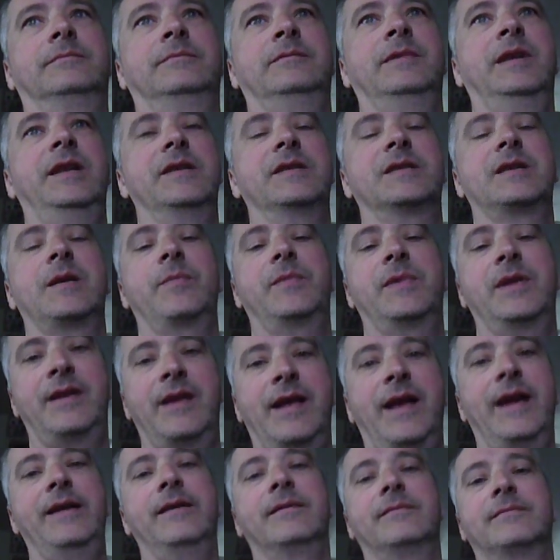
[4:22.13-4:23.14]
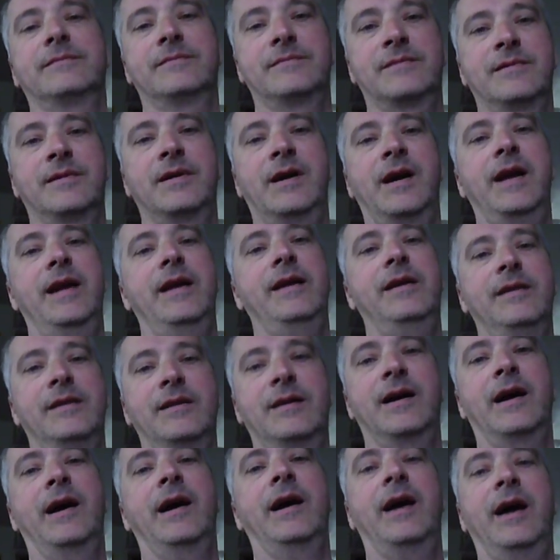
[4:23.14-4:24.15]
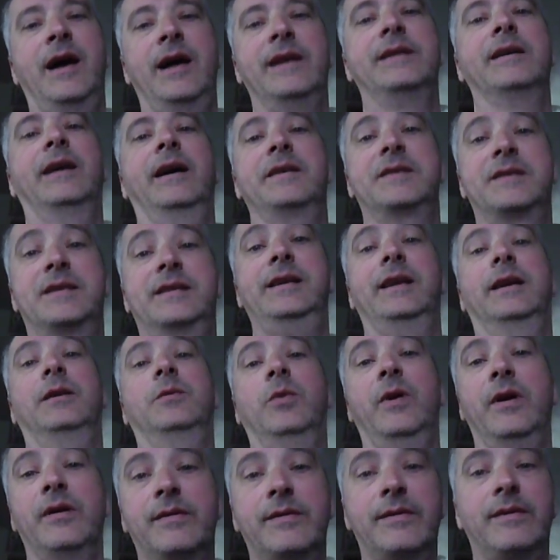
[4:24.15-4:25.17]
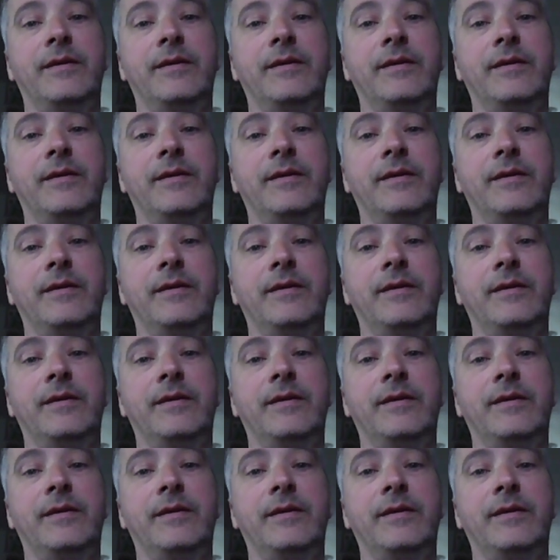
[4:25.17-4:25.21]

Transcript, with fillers: then it's something I I I, I stick with.